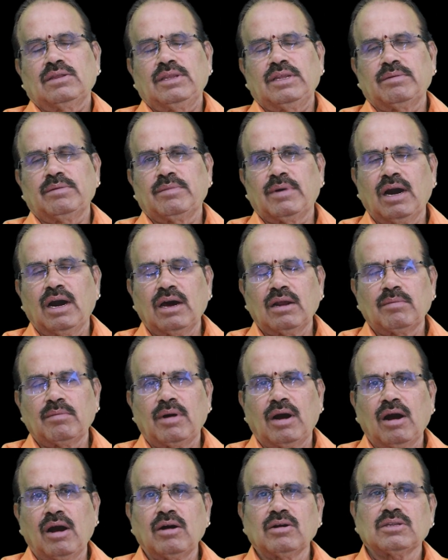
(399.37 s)
the
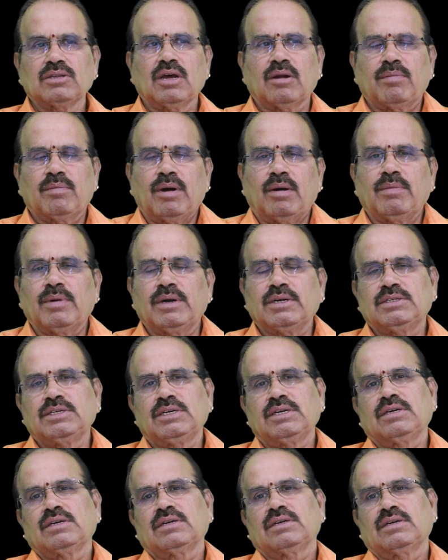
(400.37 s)
Mahavatar
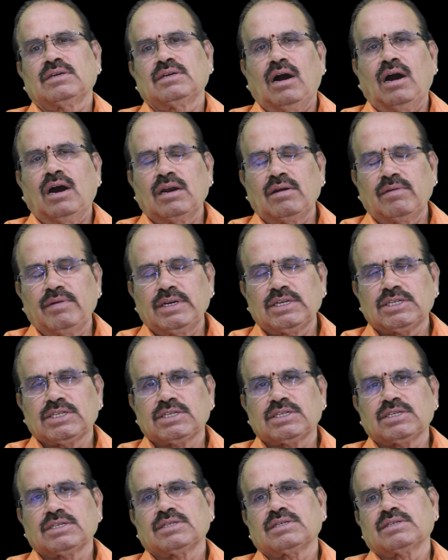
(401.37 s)
Babaji
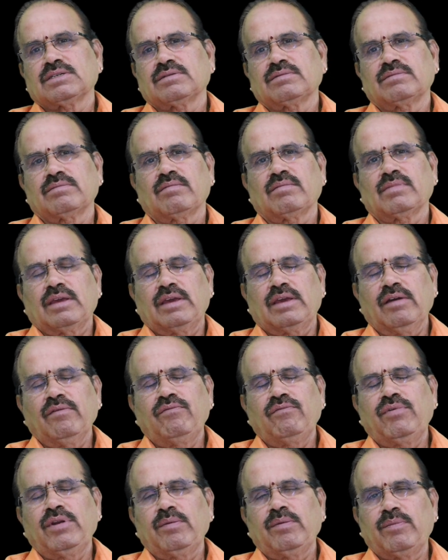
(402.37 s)
always,
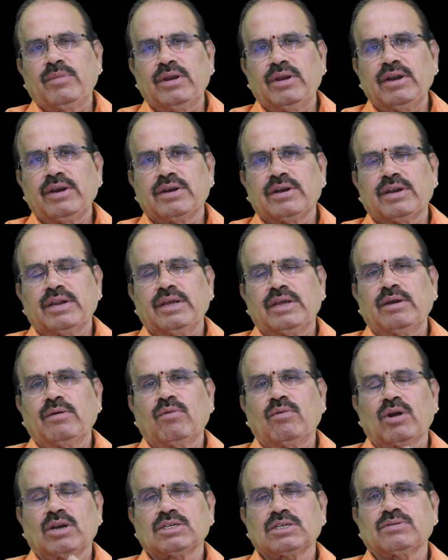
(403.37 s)
every minute he
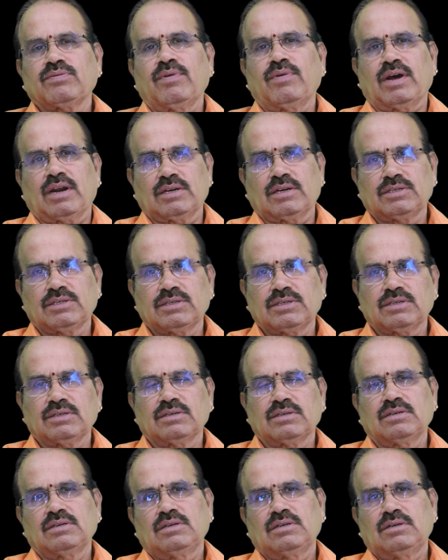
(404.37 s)
works for
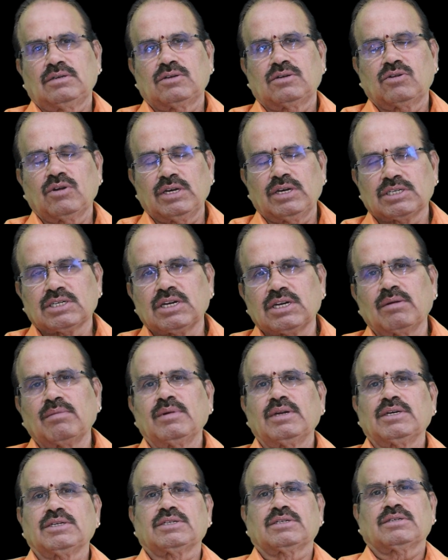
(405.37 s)
us to
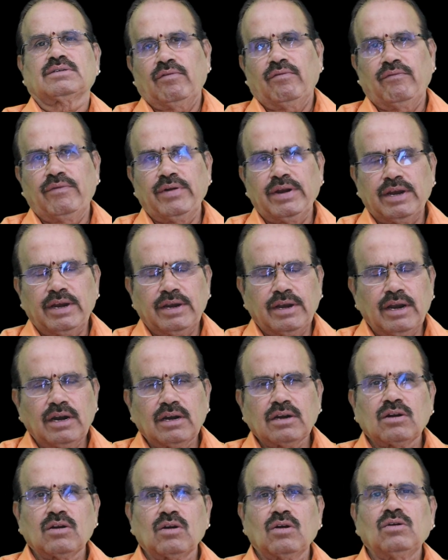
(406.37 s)
establish. We did
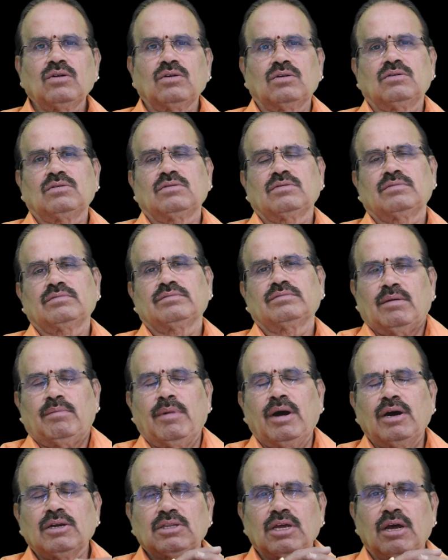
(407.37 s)
not know.
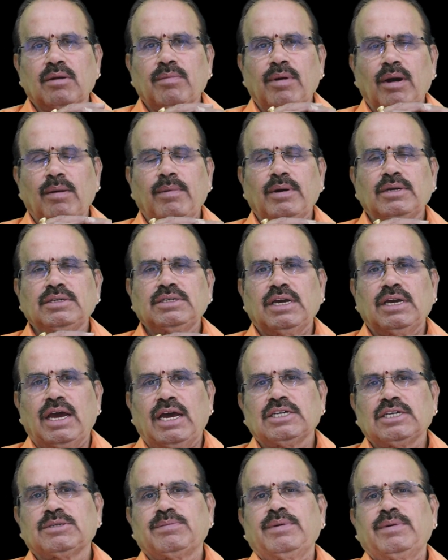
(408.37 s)
Mahavatar Babaji
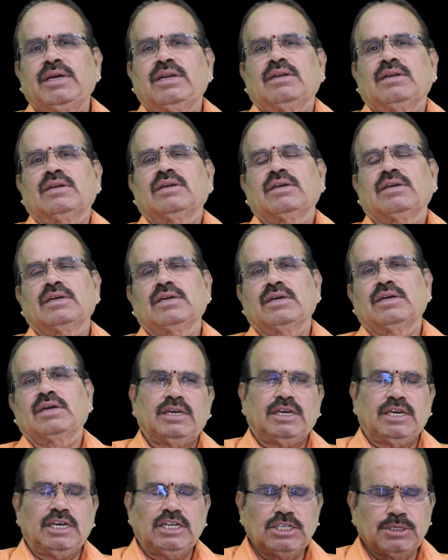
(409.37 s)
has been
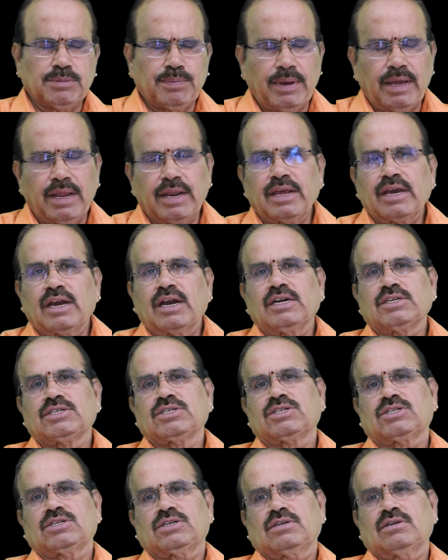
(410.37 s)
inspiring
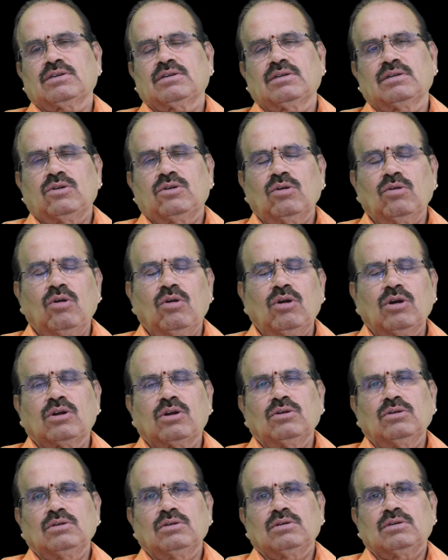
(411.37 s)
us to go
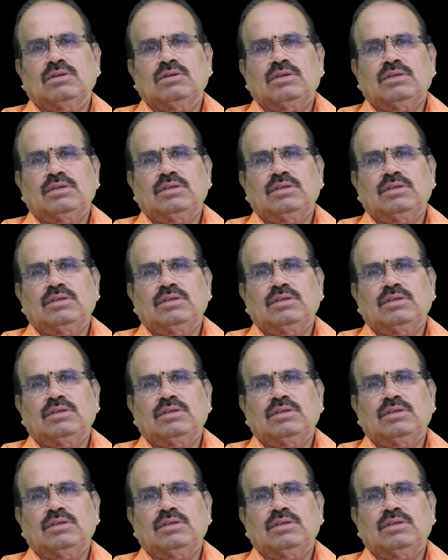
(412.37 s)
to